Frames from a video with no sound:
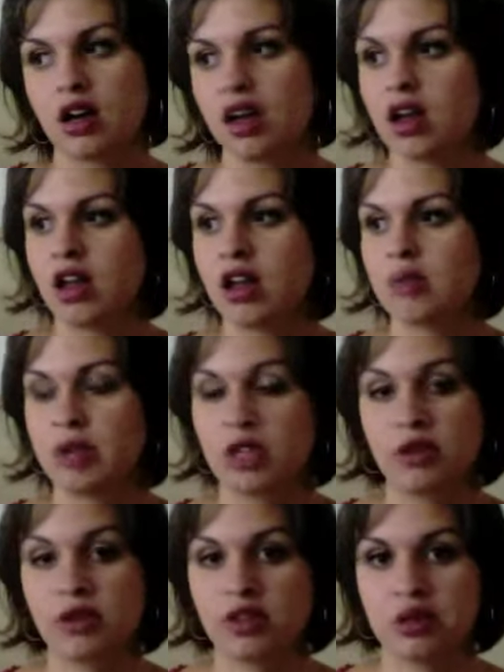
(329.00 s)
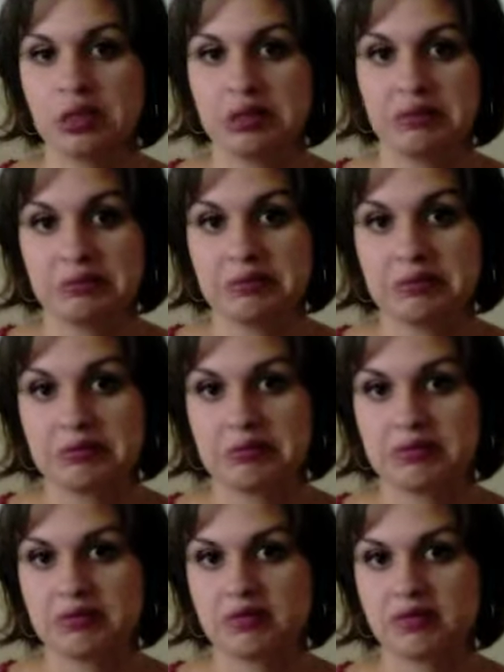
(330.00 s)
But you can do it.
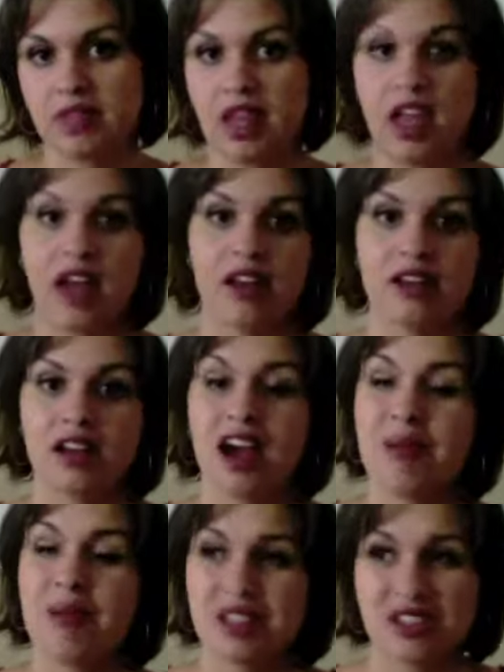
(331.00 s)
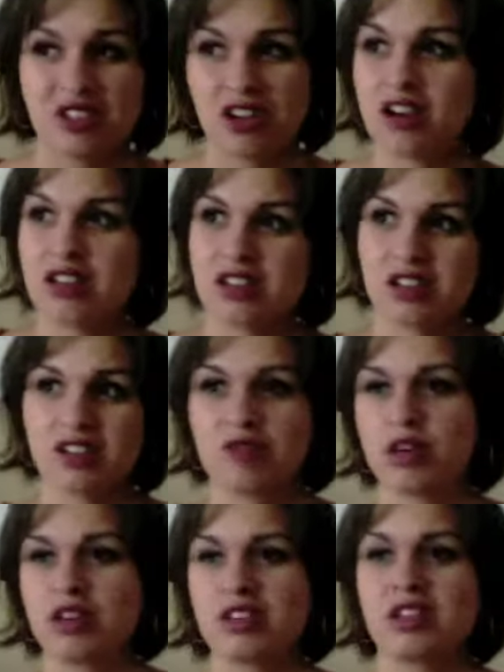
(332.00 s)
And I'm a strong, assertive
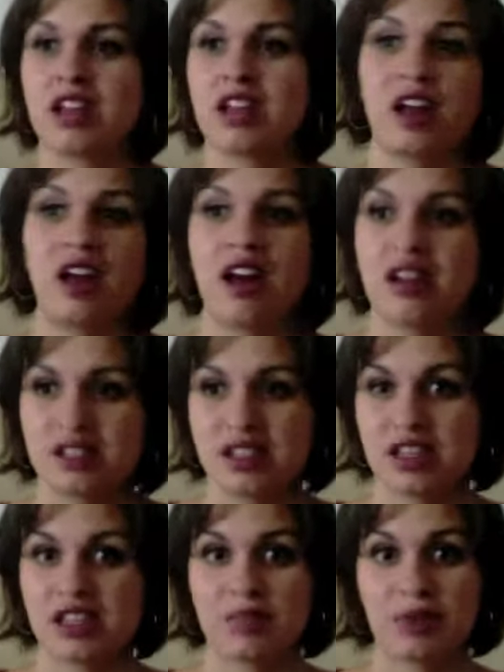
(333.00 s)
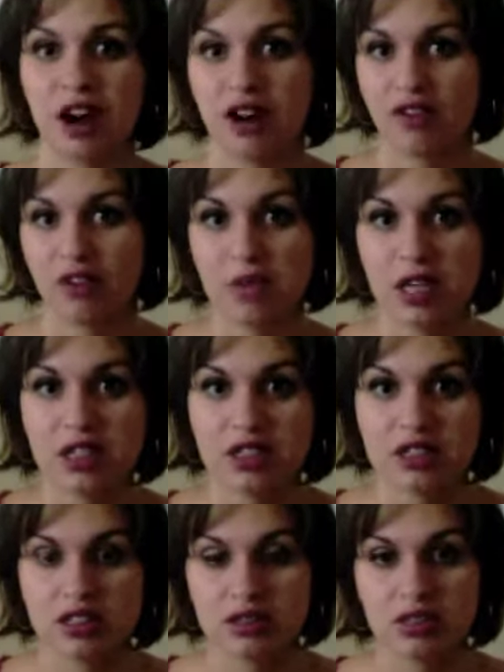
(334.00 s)
person, and honestly, it's been hard for me to
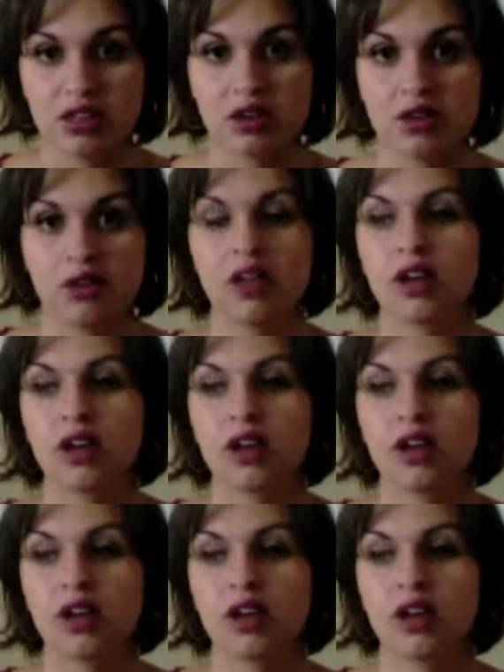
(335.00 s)
do. So